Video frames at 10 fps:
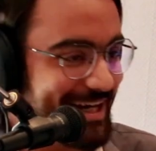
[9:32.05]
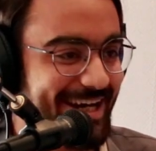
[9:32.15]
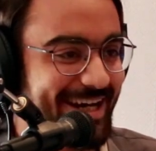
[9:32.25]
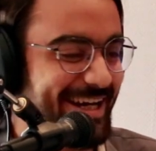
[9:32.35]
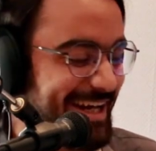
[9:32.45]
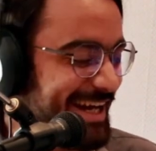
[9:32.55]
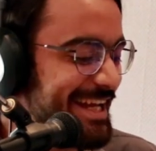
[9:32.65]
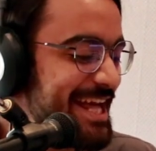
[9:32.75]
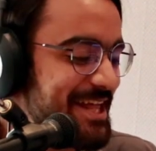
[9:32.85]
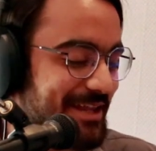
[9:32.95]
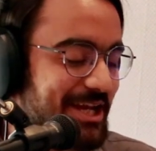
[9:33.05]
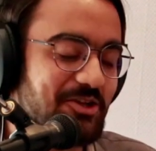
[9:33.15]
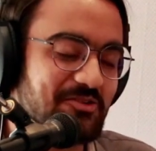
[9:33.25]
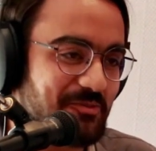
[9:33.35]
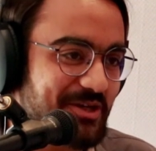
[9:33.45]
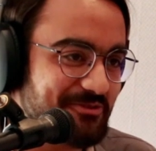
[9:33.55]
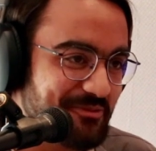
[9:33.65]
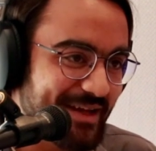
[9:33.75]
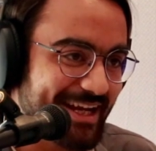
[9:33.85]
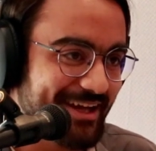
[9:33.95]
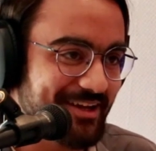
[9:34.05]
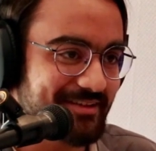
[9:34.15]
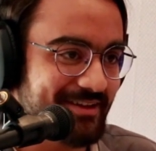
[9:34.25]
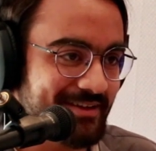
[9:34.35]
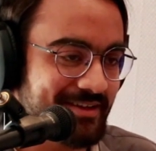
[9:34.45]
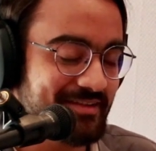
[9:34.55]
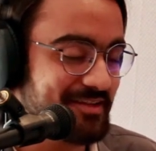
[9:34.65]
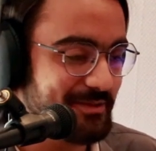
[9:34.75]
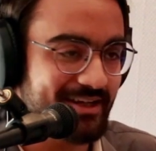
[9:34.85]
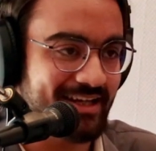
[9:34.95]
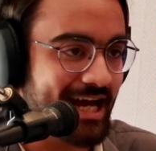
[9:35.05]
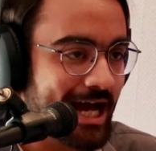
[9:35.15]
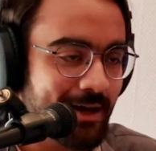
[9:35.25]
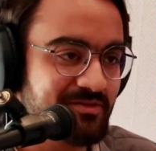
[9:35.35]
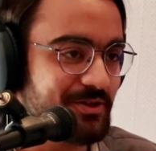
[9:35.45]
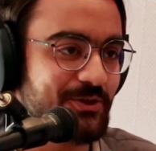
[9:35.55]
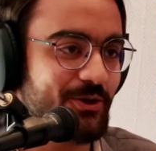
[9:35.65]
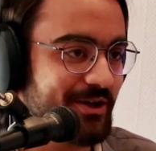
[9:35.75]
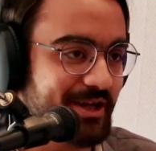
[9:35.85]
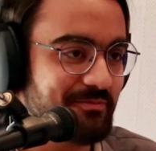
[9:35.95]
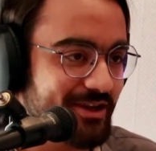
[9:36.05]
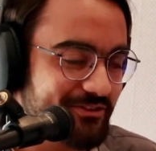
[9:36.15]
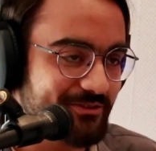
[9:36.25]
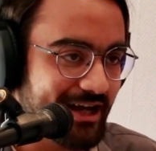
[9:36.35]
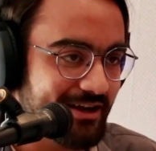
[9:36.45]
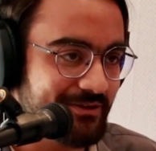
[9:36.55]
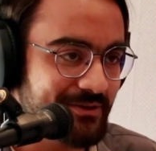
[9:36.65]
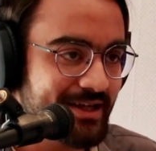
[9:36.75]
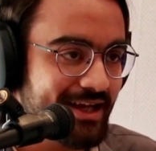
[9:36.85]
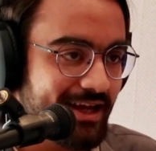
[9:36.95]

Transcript: Thank you so much for being here, sir. It has been an absolute honor and pleasure to have you.